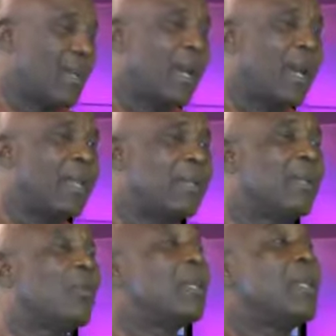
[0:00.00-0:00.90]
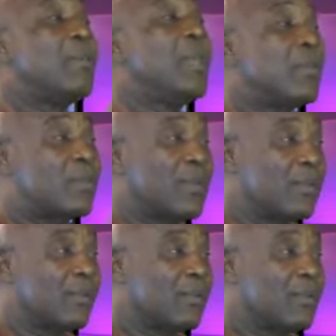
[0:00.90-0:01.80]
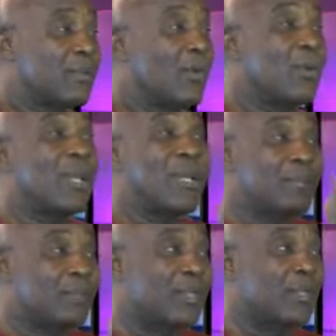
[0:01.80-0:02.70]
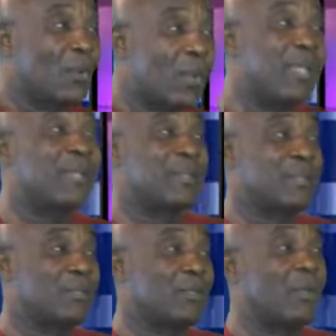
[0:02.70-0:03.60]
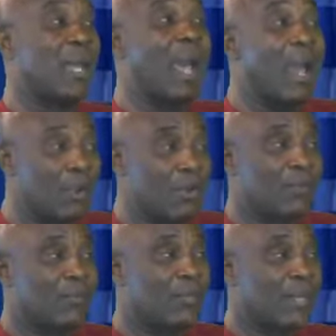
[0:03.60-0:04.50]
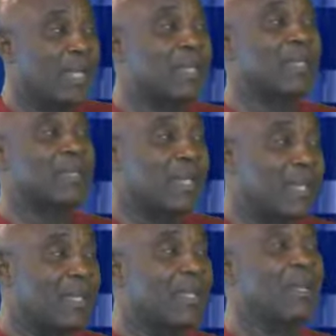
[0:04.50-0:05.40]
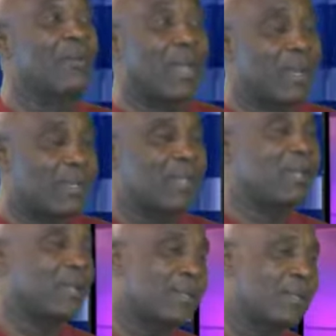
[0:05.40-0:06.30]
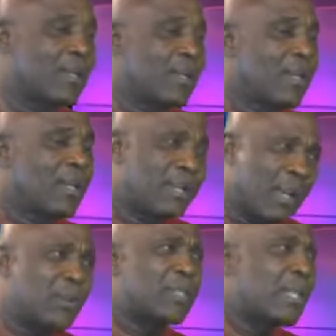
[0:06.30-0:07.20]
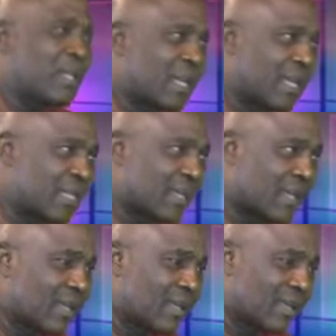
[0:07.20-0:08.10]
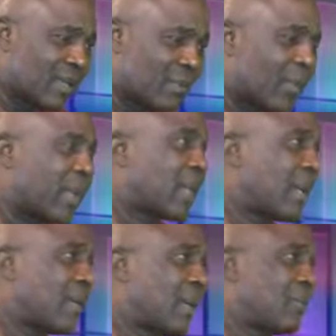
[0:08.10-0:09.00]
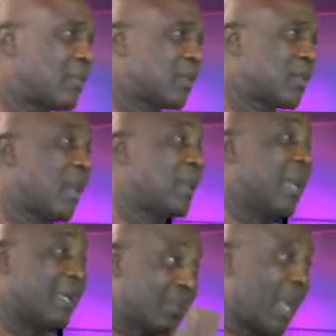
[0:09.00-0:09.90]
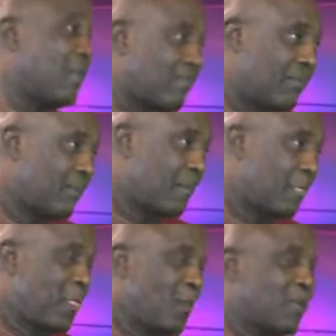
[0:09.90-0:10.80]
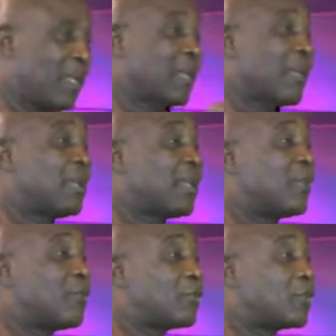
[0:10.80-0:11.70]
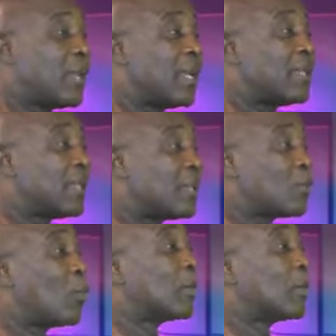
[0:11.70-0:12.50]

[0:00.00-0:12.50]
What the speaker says: And only the military, only them saw it, the other angle, that there's irregularity and the rest. That was the hidden agenda Babangida administration had that time. They refused to tell Nigerians what